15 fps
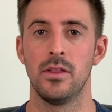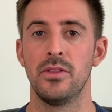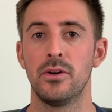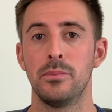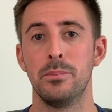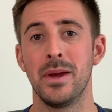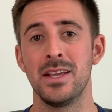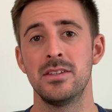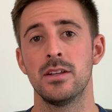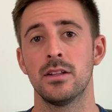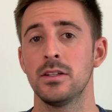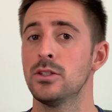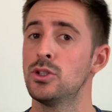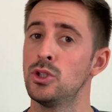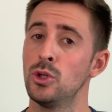there are
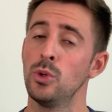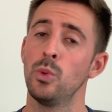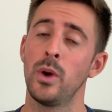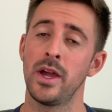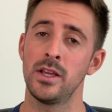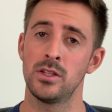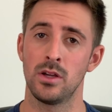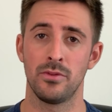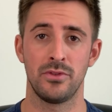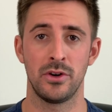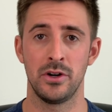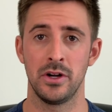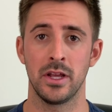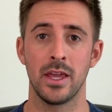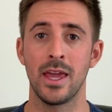basically two ways of
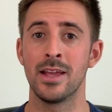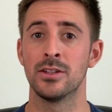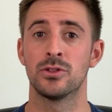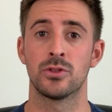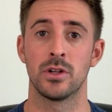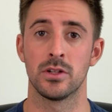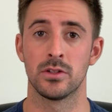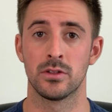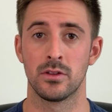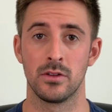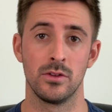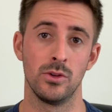earning interest.